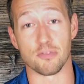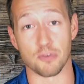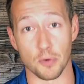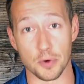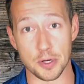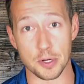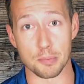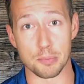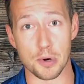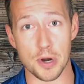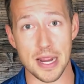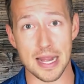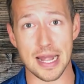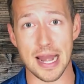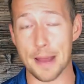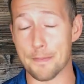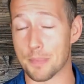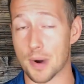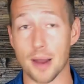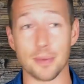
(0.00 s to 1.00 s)
for your
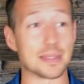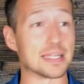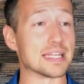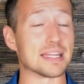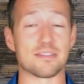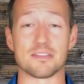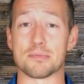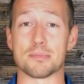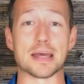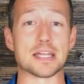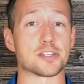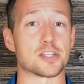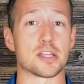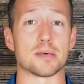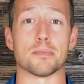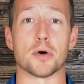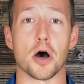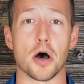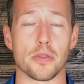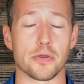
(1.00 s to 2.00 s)
brain. I probably didn't even mention
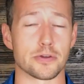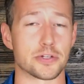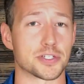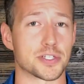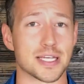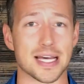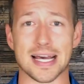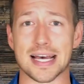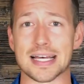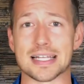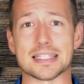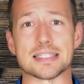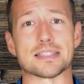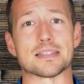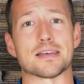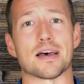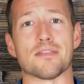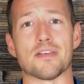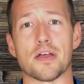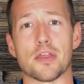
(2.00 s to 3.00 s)
them all. There's
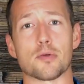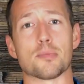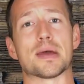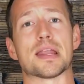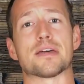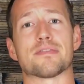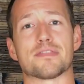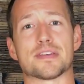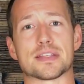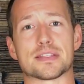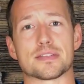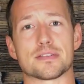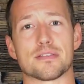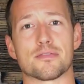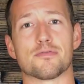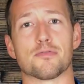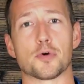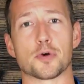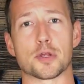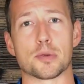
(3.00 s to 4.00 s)
tons of other benefits
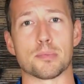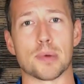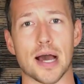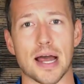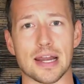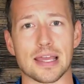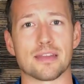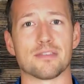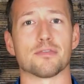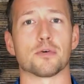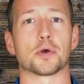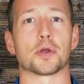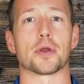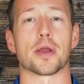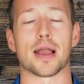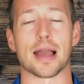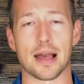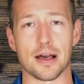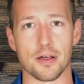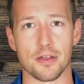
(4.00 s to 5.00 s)
for your body and for
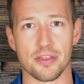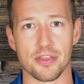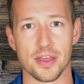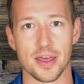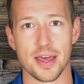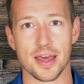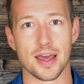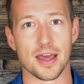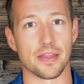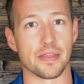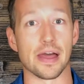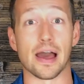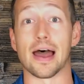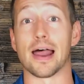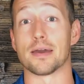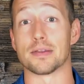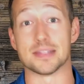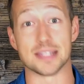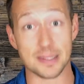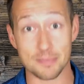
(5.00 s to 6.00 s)
your health that
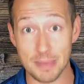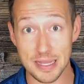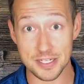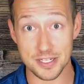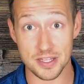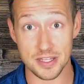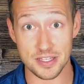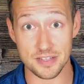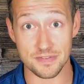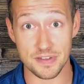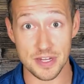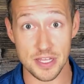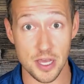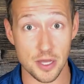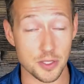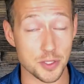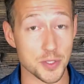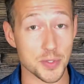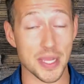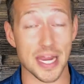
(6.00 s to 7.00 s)
I didn't mention in this
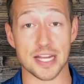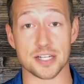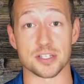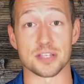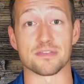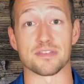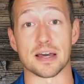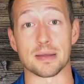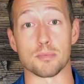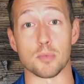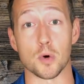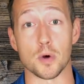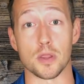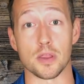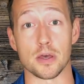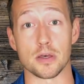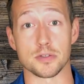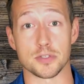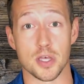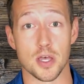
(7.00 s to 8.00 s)
video. You can actually find more
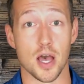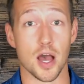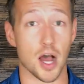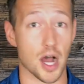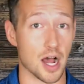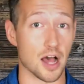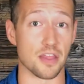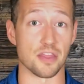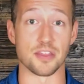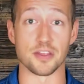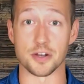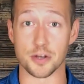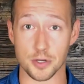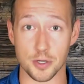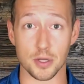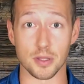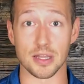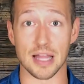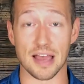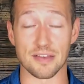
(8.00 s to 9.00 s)
of those on
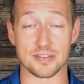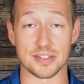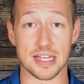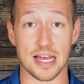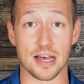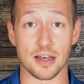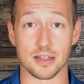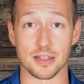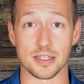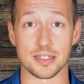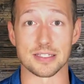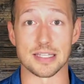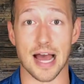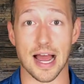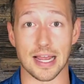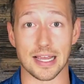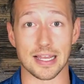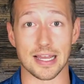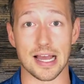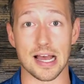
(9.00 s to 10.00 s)

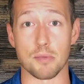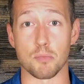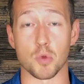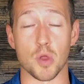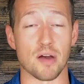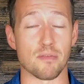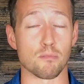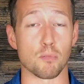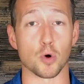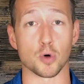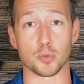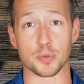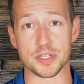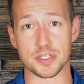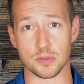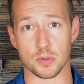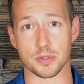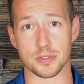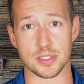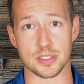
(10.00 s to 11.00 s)
theneurolifestyle.com. We'll have more
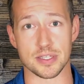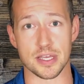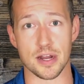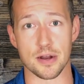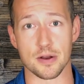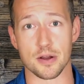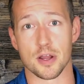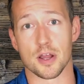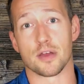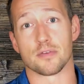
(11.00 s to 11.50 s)
resources there